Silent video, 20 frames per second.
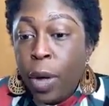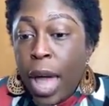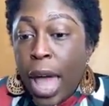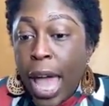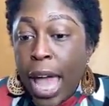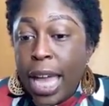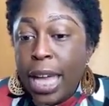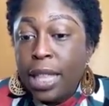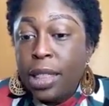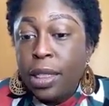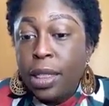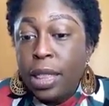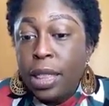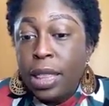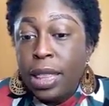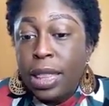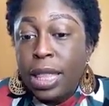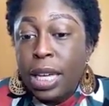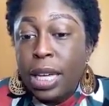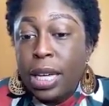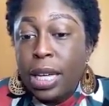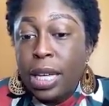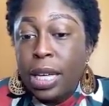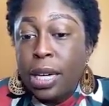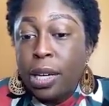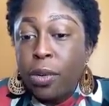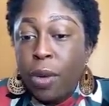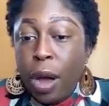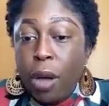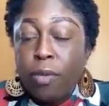
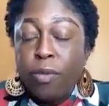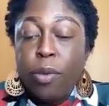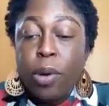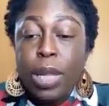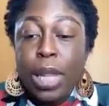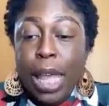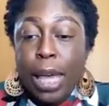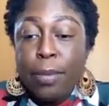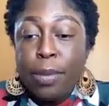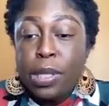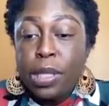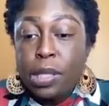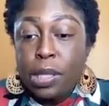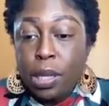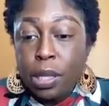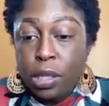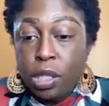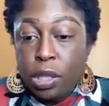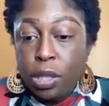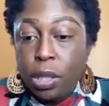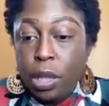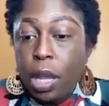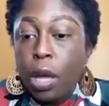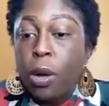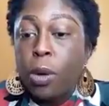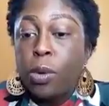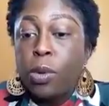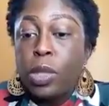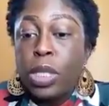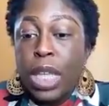The Ground Floor labels the
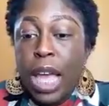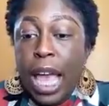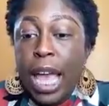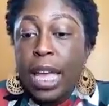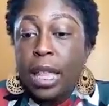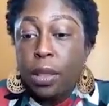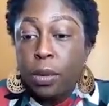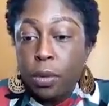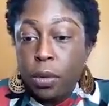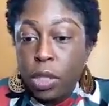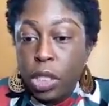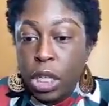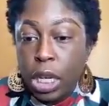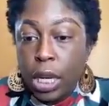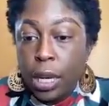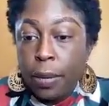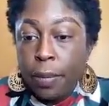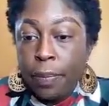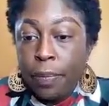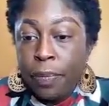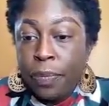loans A through G,